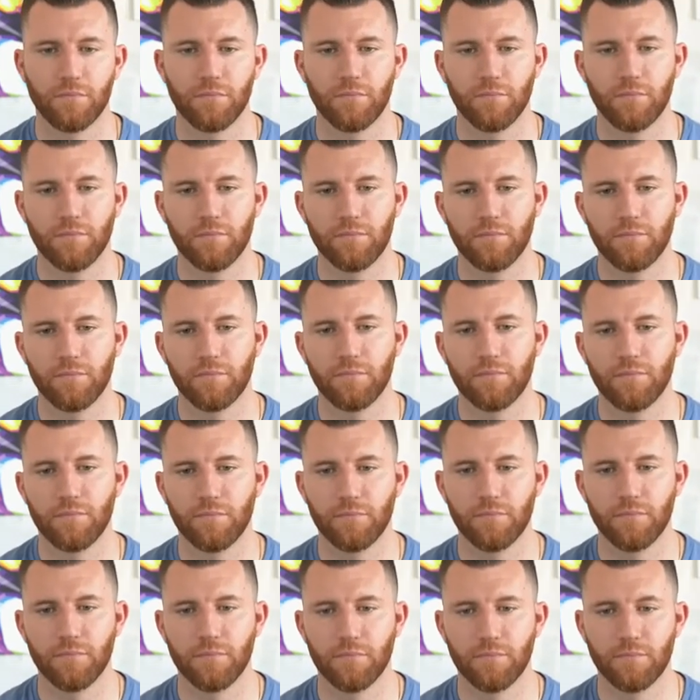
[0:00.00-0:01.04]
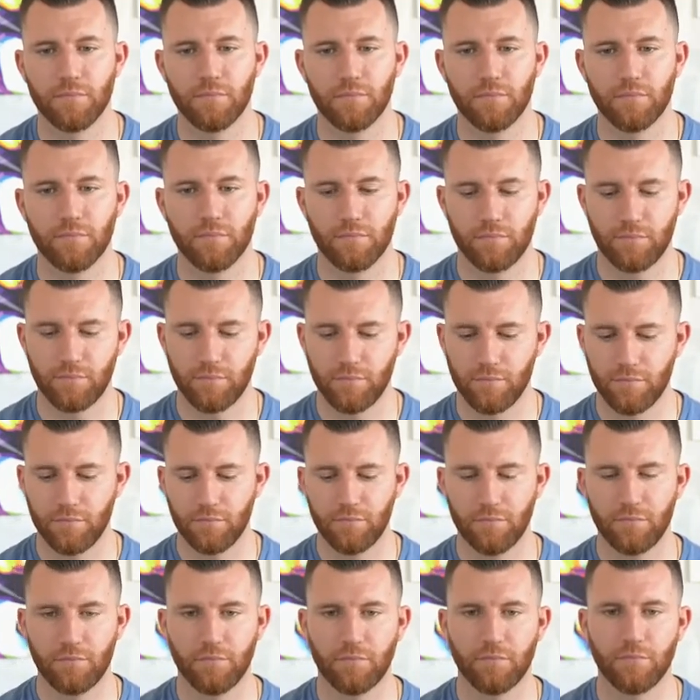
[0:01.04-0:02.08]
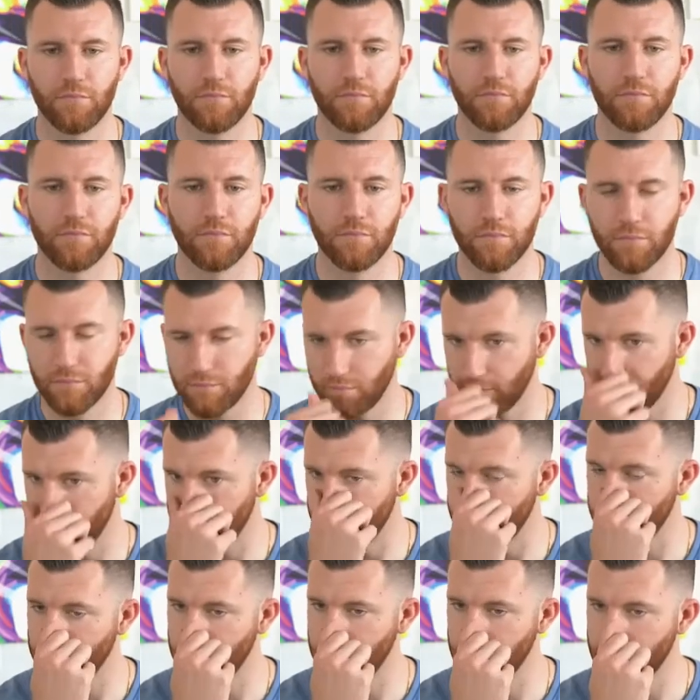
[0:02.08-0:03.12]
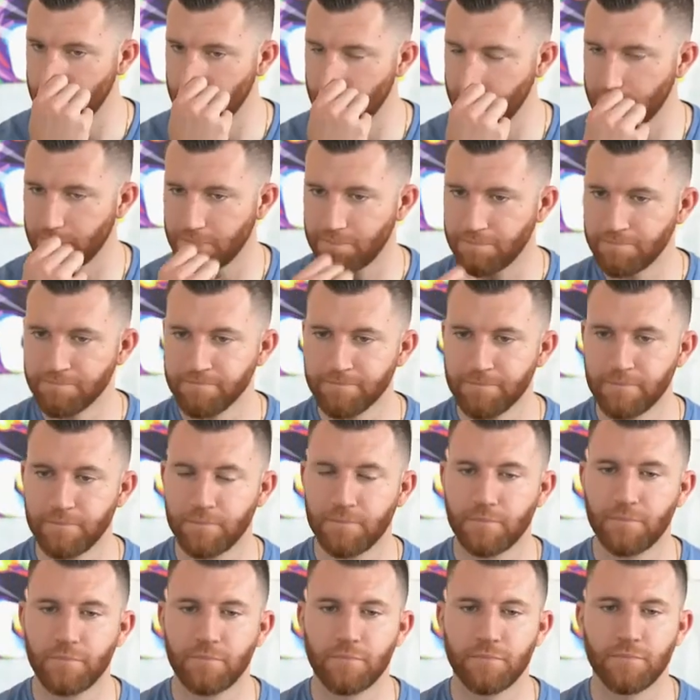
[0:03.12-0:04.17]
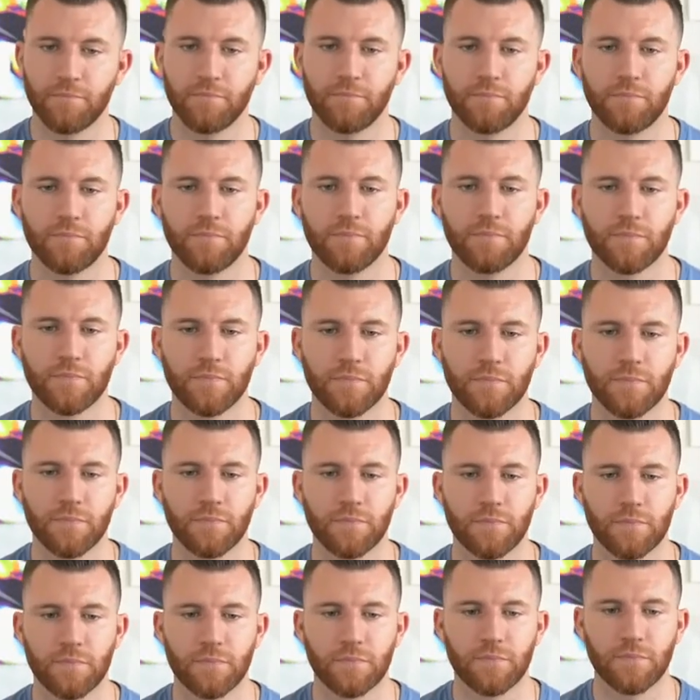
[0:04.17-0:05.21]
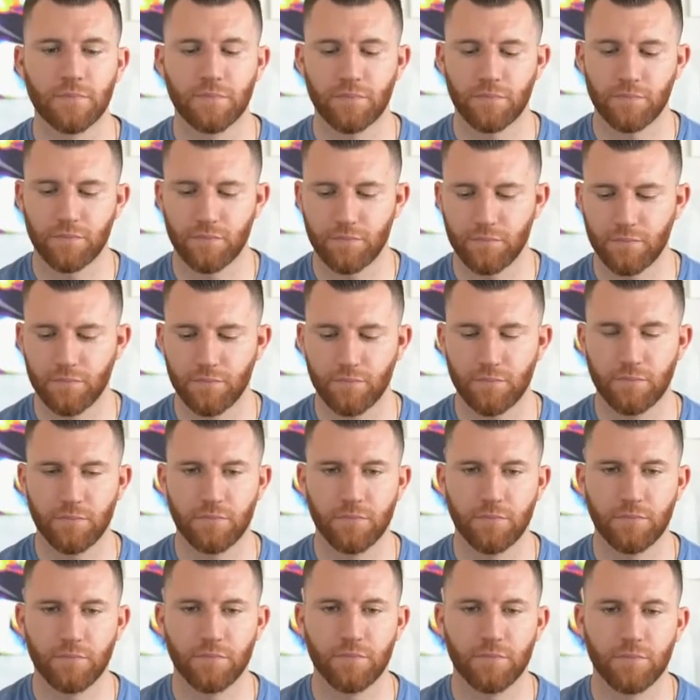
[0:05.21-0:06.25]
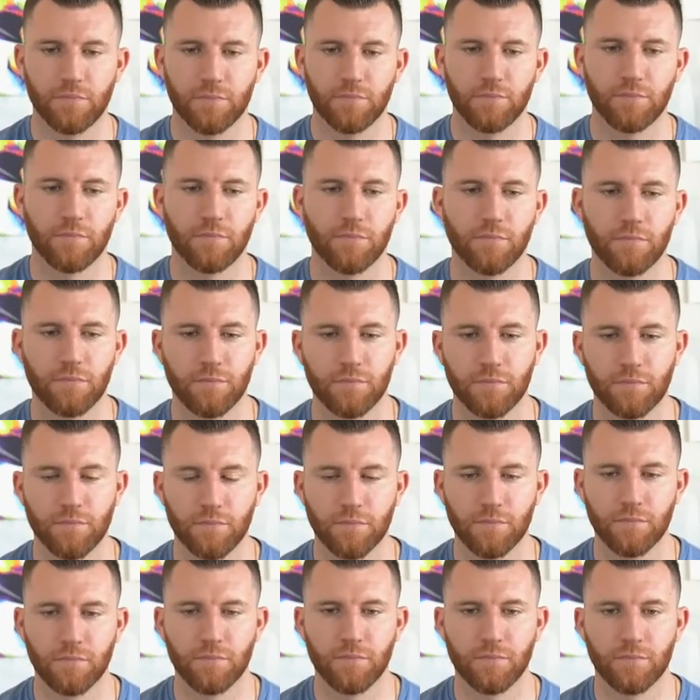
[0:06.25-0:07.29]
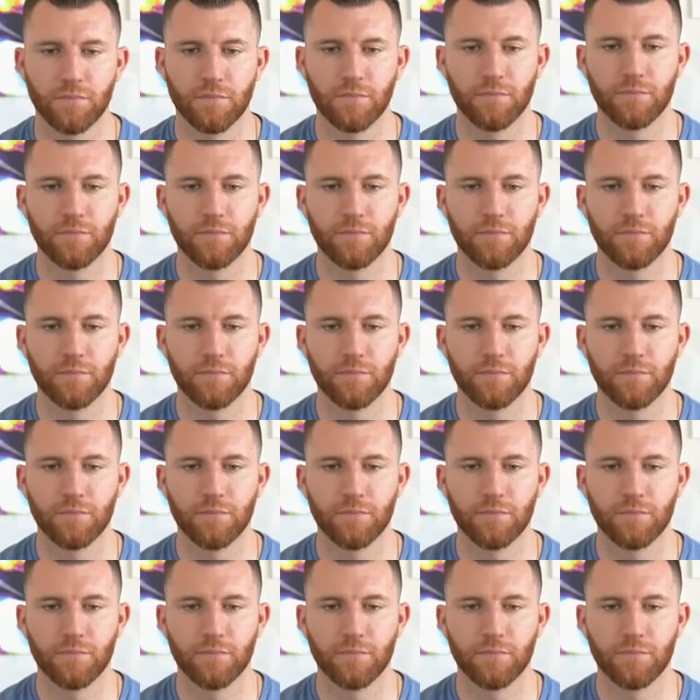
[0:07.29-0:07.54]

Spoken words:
[no speech]